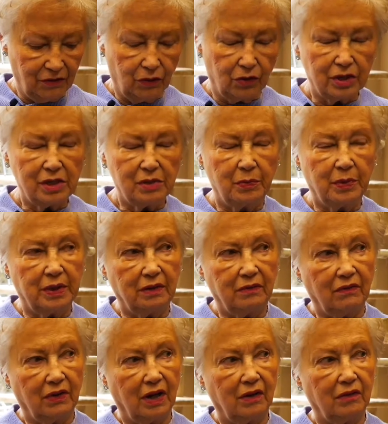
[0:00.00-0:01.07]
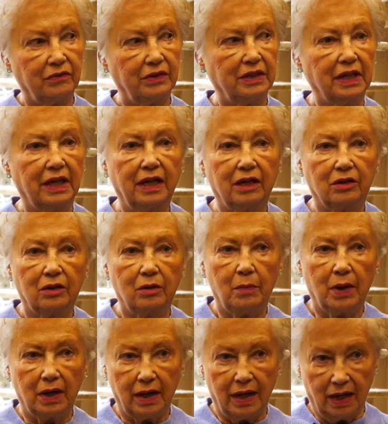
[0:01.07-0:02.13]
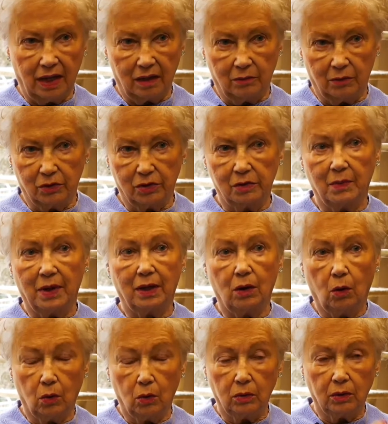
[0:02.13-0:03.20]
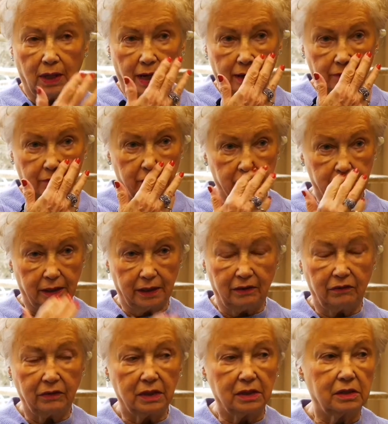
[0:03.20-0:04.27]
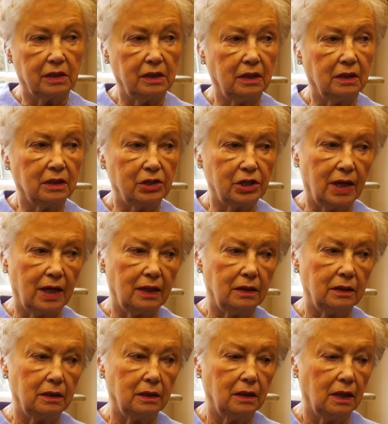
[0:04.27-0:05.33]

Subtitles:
I've always been involved and cared about animals my whole life, even as a young child.